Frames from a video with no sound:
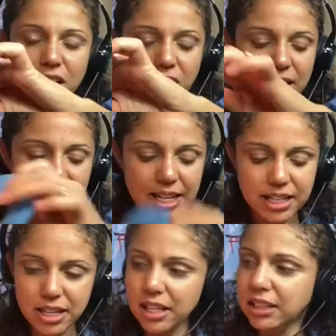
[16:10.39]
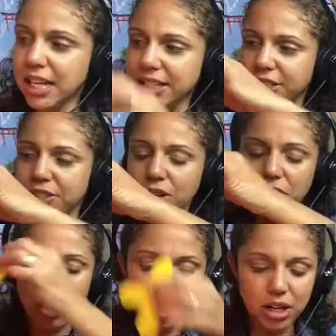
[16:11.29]
All right, Elaine, let's
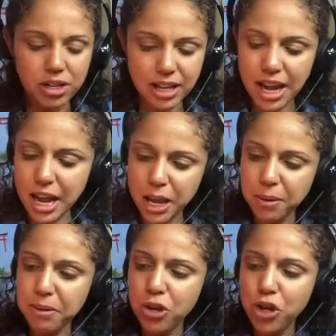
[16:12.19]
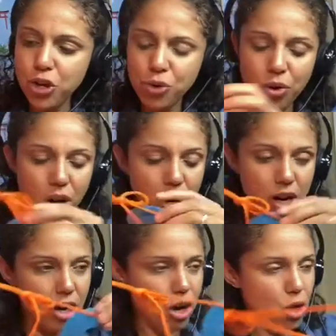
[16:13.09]
start our game. You
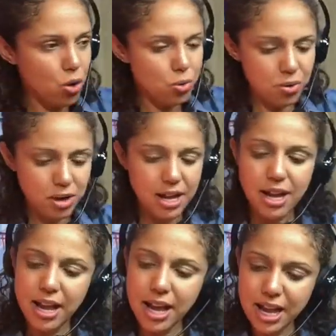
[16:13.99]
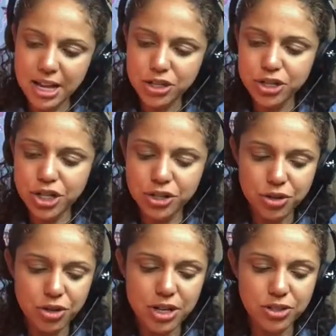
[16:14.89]
are O and
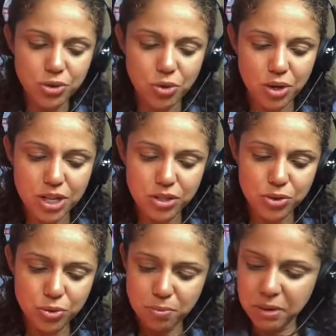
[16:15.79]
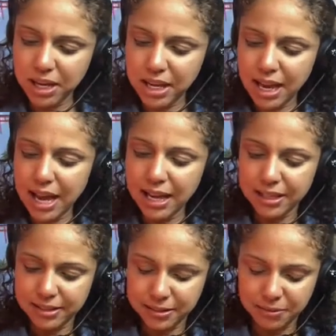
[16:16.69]
teacher is going to be
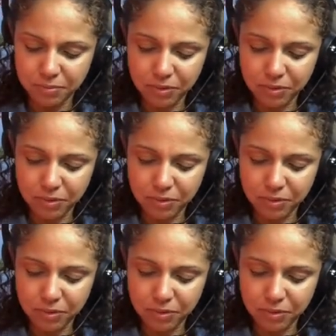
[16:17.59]
X.